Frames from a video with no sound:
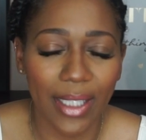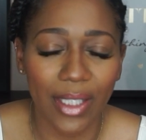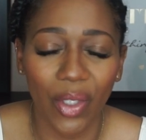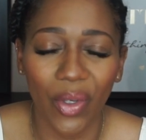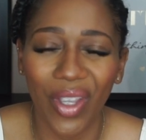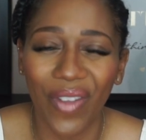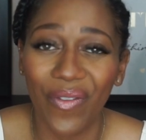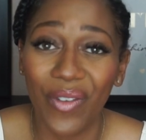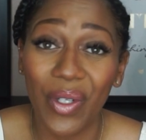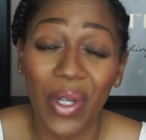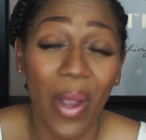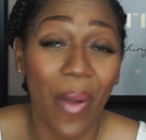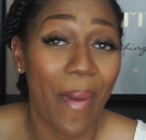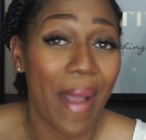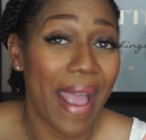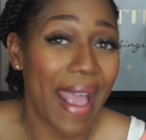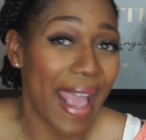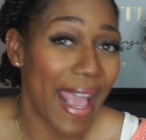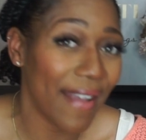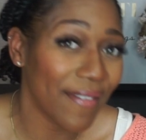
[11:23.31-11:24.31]
So if you don't
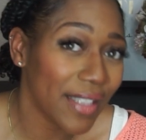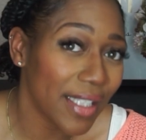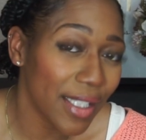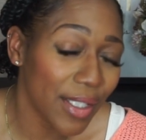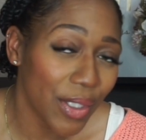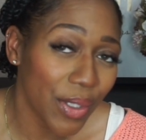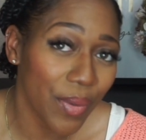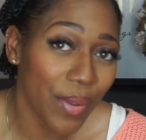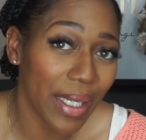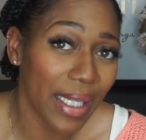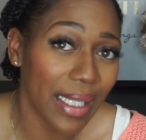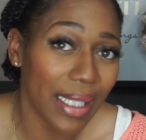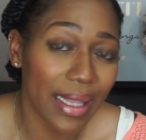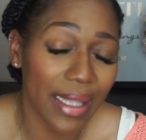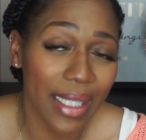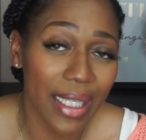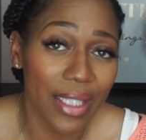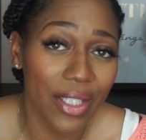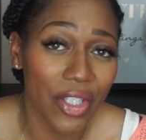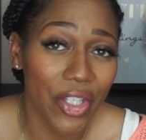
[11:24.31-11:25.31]
have to do
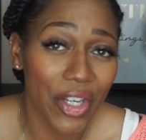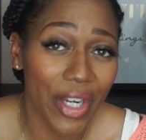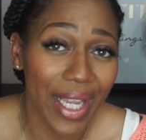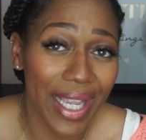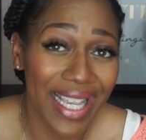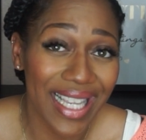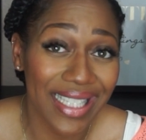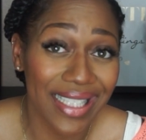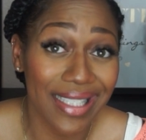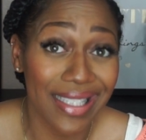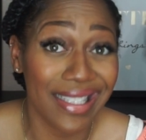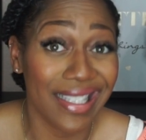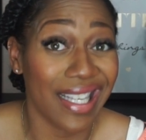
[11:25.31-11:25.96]
anything to your edges,